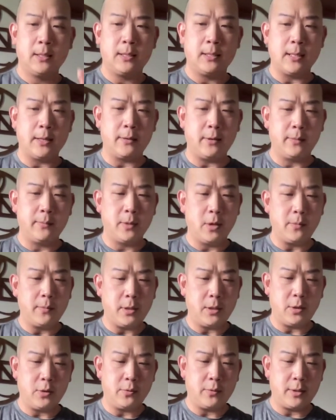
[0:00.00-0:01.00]
Now, in a
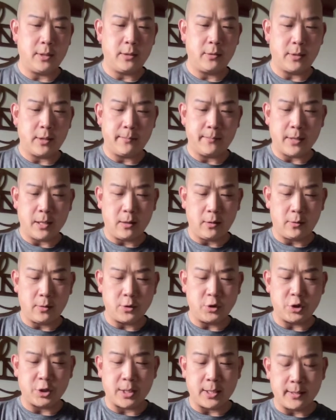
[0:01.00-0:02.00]
moment, you'll hear a bell or a
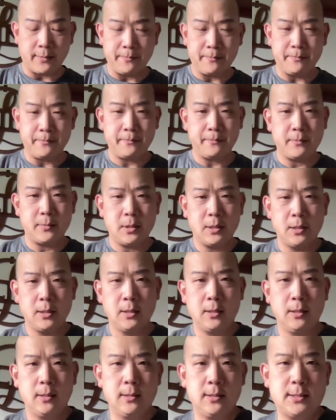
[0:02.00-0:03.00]
chime.
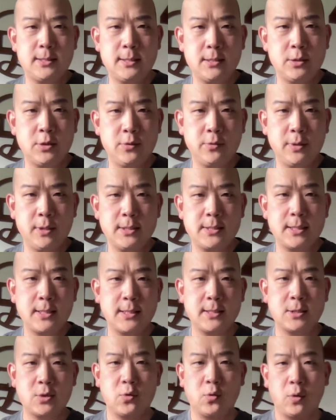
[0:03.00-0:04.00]
Listen to it as it
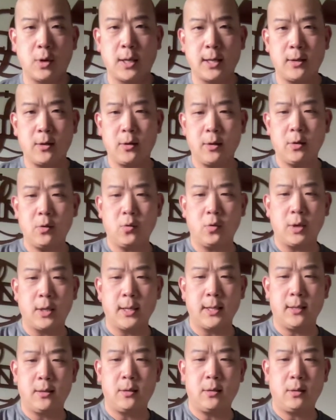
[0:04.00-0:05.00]
gets quieter and
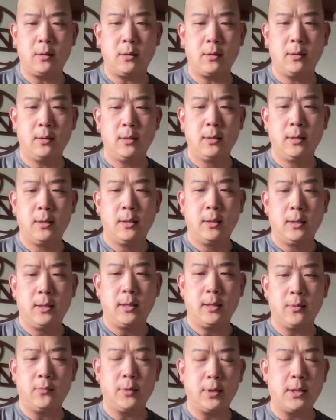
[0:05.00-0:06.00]
quieter.
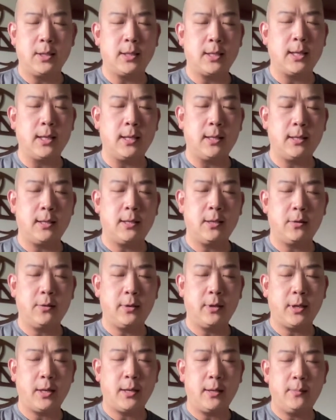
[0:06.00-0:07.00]
And when you can't hear
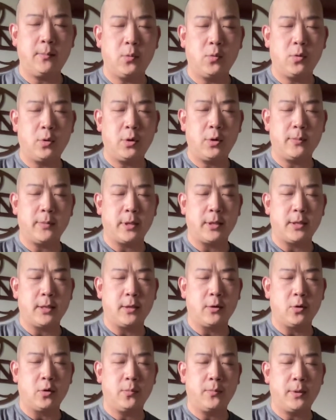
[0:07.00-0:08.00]
it anymore, you may
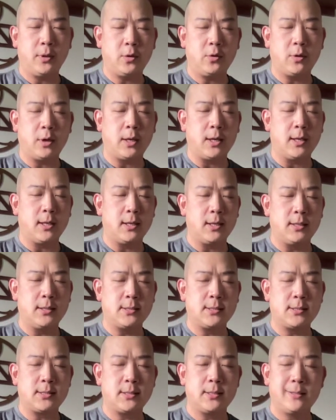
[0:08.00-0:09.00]
then open your
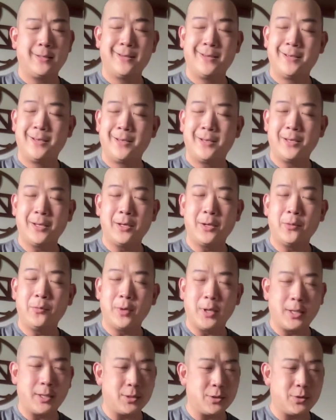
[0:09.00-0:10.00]
eyes and
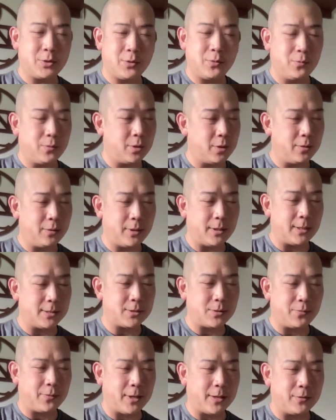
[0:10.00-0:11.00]
awaken to the world that
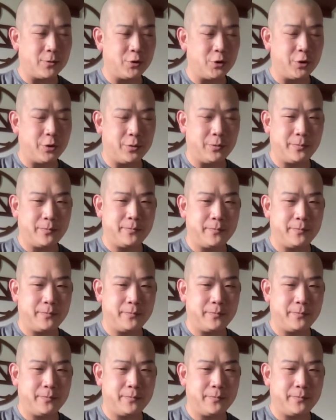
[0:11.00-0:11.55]
is around you.